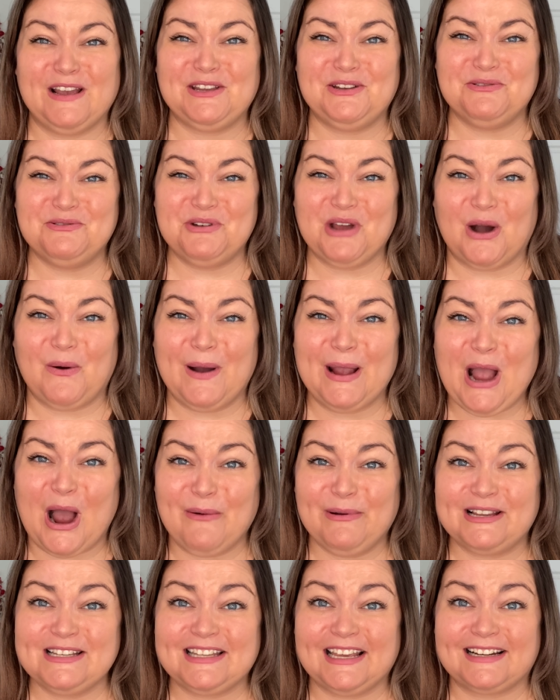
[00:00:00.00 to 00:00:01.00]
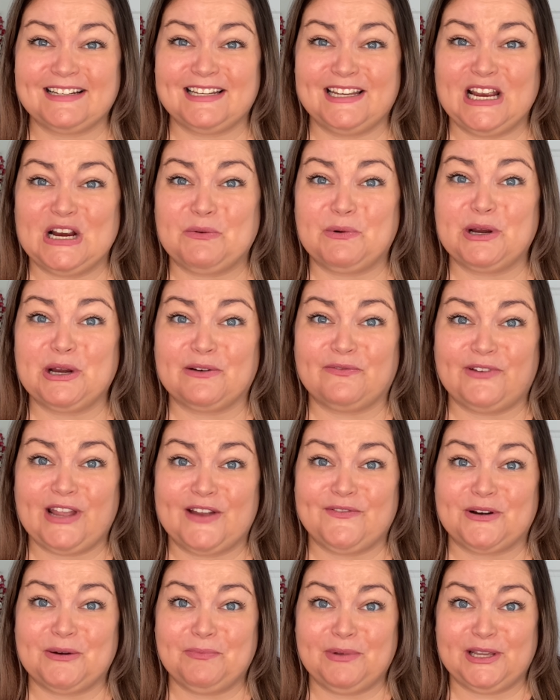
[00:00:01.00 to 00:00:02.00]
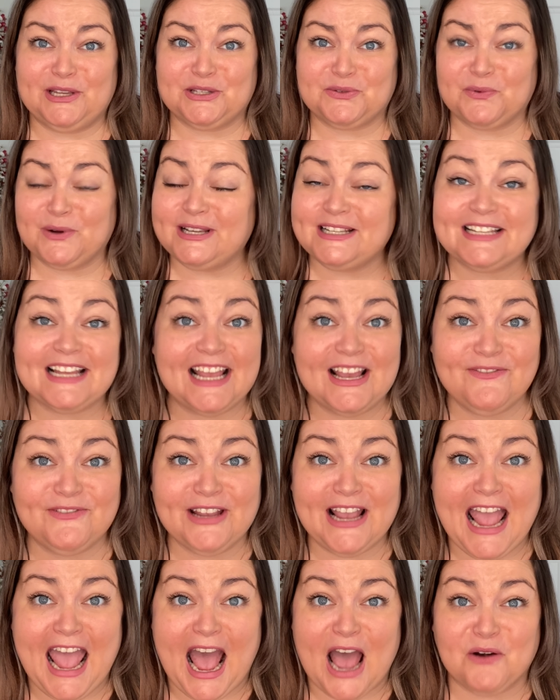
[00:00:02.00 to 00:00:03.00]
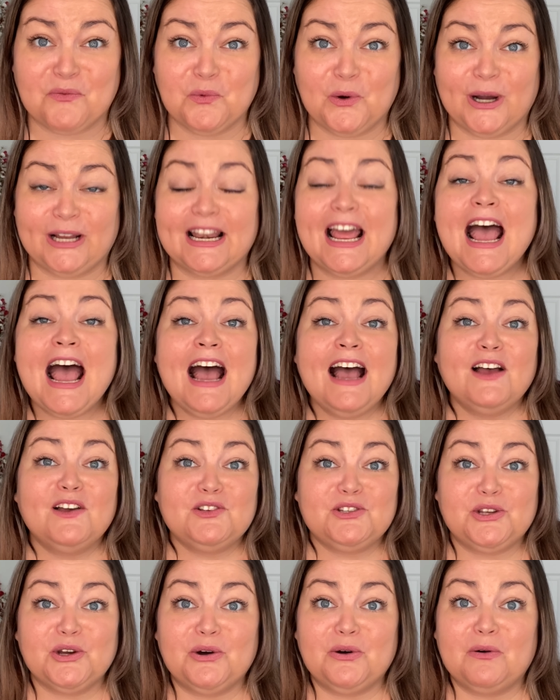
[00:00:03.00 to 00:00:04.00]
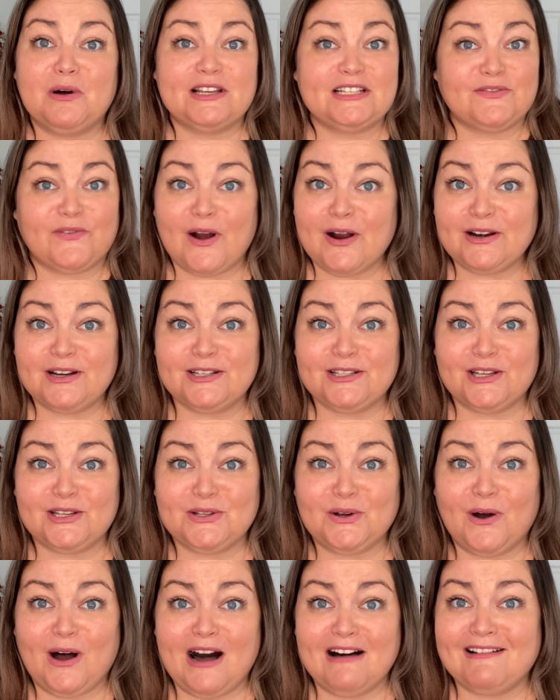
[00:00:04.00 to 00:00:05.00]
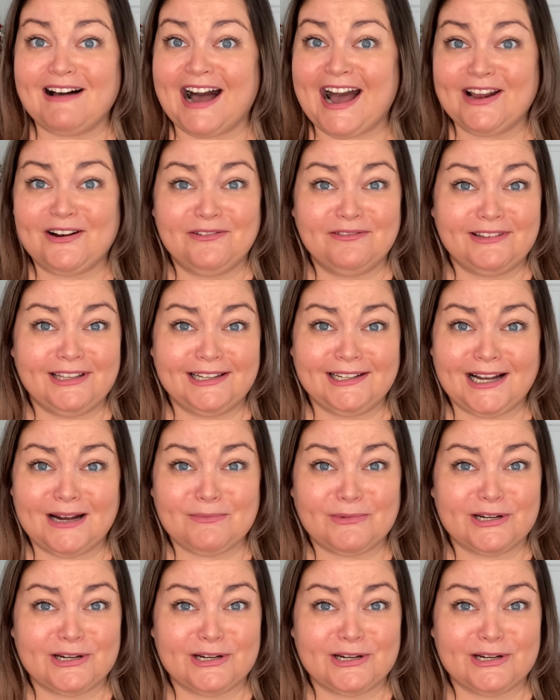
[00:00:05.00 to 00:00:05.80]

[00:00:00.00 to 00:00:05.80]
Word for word: you know I always like to hear what your favorite piece was, if you had one. So as far as this haul, I don't think I'm